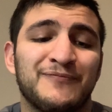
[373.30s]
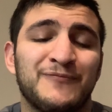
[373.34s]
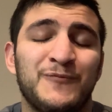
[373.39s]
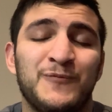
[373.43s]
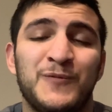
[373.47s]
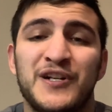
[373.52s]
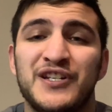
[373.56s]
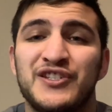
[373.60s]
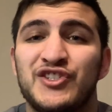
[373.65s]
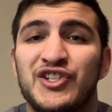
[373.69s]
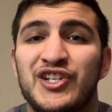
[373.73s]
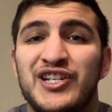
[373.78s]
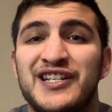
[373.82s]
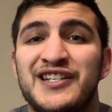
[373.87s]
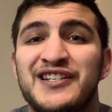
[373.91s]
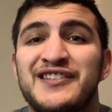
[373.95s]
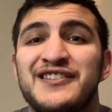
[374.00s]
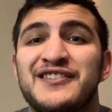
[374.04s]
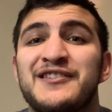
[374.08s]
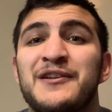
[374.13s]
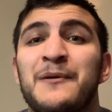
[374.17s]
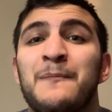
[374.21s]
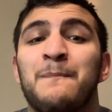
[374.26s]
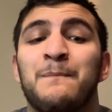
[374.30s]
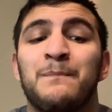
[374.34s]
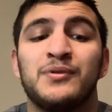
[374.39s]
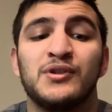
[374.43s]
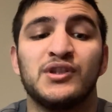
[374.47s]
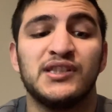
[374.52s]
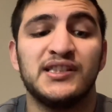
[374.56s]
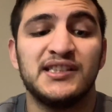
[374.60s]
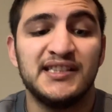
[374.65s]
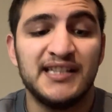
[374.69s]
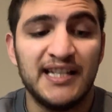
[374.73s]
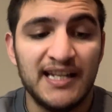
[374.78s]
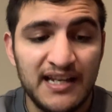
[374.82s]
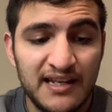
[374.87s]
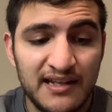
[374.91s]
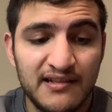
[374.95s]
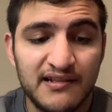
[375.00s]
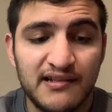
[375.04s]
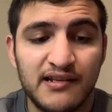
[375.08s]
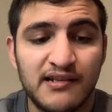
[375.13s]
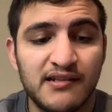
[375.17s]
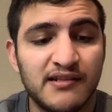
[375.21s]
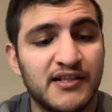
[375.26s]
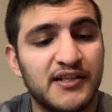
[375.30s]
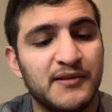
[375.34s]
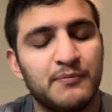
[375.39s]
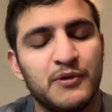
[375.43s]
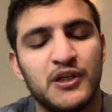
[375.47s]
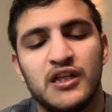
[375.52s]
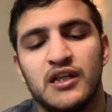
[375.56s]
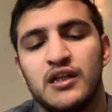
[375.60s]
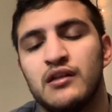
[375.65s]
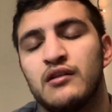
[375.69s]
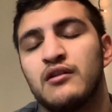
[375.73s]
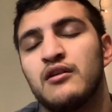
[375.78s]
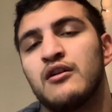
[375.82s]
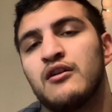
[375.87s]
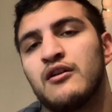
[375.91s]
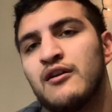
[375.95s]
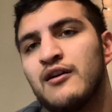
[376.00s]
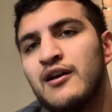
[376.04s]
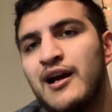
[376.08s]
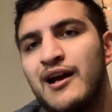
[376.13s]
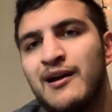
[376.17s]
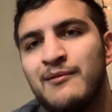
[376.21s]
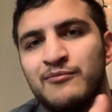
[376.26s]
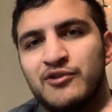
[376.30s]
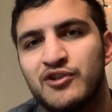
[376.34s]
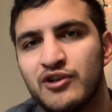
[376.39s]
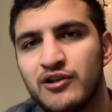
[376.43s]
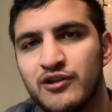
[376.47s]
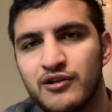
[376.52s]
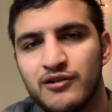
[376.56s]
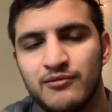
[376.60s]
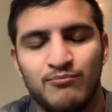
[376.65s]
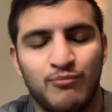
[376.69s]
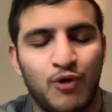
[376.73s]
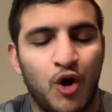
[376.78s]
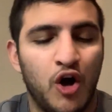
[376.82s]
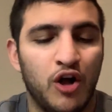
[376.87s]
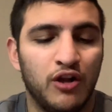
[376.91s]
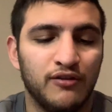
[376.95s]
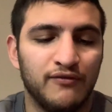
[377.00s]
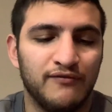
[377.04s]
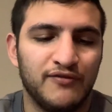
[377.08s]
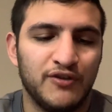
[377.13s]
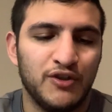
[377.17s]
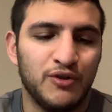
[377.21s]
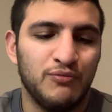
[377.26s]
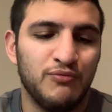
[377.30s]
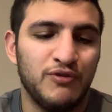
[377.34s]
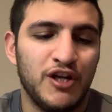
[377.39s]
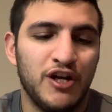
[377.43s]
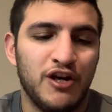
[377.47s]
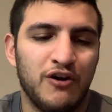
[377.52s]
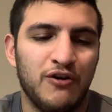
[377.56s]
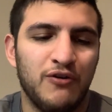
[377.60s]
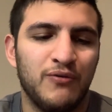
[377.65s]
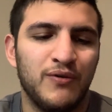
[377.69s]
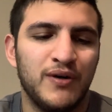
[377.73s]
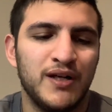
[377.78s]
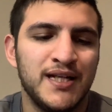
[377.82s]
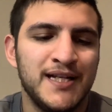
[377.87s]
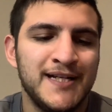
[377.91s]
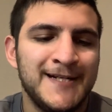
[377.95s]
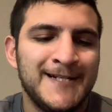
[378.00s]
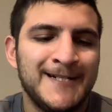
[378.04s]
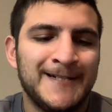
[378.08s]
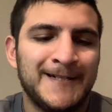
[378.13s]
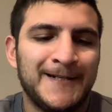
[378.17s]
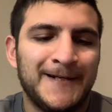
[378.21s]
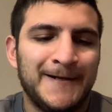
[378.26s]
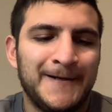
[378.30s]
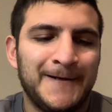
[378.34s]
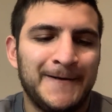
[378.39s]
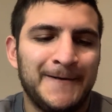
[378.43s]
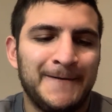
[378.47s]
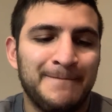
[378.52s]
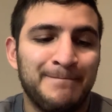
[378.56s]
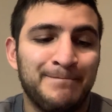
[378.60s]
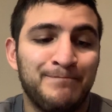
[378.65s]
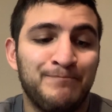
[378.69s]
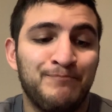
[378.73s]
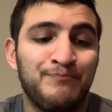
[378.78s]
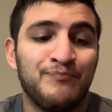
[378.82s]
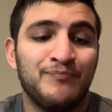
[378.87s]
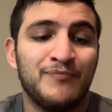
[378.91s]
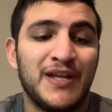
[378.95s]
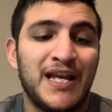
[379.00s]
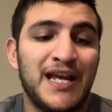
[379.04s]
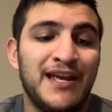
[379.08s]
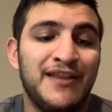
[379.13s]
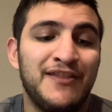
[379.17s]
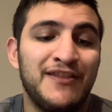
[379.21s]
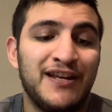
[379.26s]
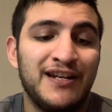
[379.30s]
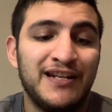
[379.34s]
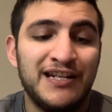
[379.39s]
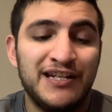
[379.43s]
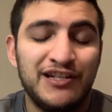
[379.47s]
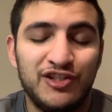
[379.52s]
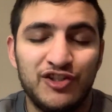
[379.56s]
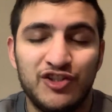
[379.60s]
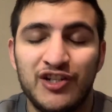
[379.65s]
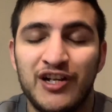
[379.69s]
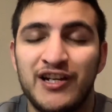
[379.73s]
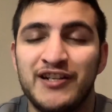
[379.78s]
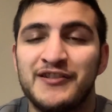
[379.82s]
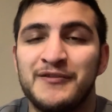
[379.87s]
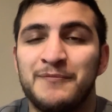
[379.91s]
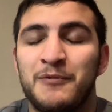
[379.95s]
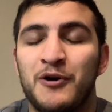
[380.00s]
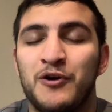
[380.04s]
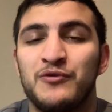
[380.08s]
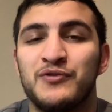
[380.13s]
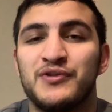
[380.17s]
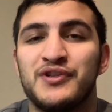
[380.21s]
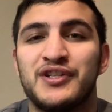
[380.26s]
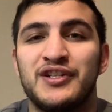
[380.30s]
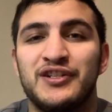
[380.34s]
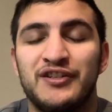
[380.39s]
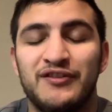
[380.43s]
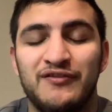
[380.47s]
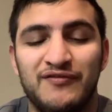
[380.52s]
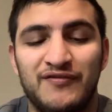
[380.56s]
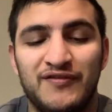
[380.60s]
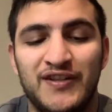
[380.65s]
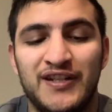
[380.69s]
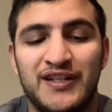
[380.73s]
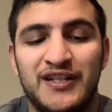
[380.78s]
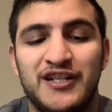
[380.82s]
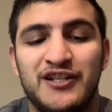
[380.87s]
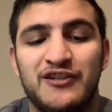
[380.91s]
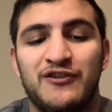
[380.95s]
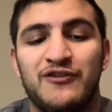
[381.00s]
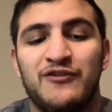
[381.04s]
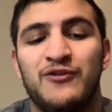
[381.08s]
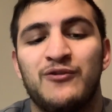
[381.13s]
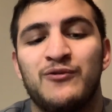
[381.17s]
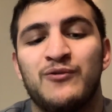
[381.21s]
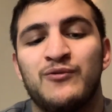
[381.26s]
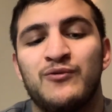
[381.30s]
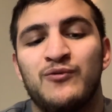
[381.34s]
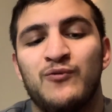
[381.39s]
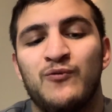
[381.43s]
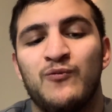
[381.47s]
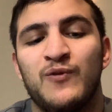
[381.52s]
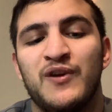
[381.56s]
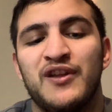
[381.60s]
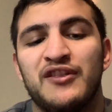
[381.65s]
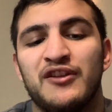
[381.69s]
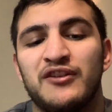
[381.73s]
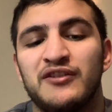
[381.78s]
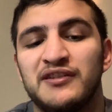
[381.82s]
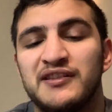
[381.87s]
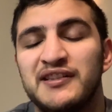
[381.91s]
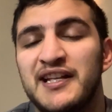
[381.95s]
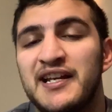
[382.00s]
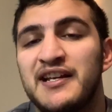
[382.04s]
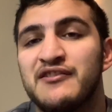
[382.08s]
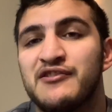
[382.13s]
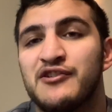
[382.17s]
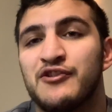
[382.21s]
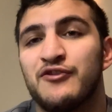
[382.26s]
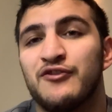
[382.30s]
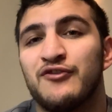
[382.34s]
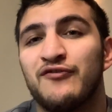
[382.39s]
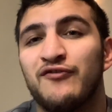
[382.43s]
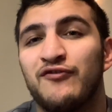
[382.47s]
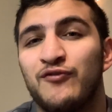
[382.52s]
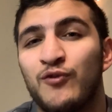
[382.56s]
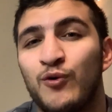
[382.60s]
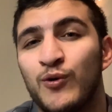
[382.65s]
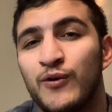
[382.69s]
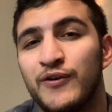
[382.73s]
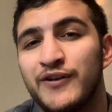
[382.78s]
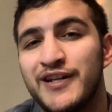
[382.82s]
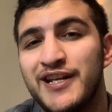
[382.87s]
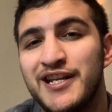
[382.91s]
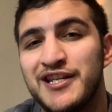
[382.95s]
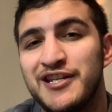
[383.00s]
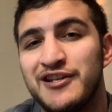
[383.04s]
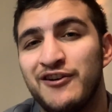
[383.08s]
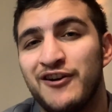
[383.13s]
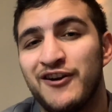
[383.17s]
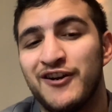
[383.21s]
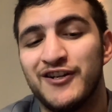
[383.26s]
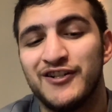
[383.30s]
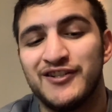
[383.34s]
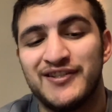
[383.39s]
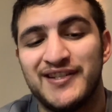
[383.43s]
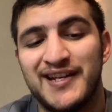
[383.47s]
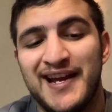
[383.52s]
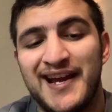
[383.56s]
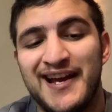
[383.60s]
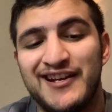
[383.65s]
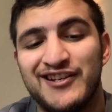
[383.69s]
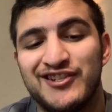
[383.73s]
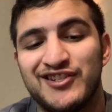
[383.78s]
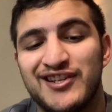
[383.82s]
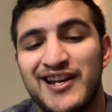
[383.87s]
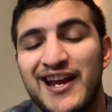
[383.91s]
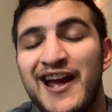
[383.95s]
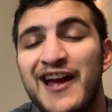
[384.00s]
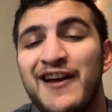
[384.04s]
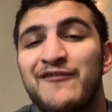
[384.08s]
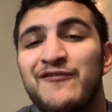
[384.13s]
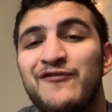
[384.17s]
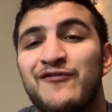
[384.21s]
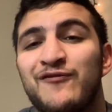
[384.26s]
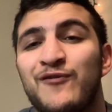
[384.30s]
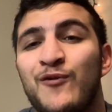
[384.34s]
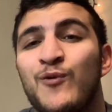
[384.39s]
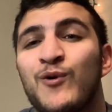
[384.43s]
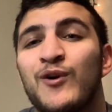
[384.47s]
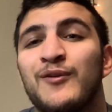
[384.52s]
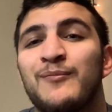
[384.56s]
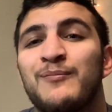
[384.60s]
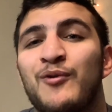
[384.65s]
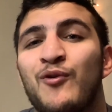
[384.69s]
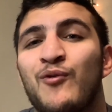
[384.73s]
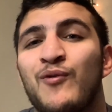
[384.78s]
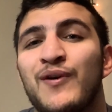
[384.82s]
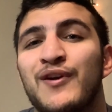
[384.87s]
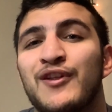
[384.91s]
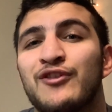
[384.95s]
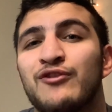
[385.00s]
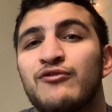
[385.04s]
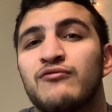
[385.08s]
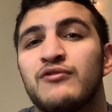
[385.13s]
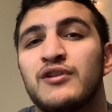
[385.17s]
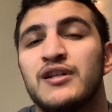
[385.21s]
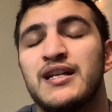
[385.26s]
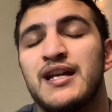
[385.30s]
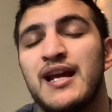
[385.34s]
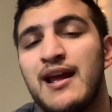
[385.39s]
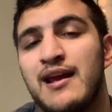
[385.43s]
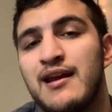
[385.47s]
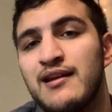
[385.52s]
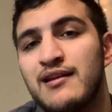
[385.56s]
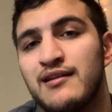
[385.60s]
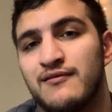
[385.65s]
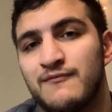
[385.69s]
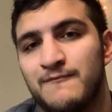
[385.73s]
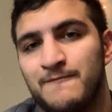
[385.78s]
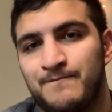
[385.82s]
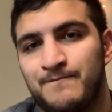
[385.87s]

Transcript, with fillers: which is blazing speed. Uh, I'm sure all of you know. Um, and then he just posted a video with a lasered 40 yard dash at 4.38,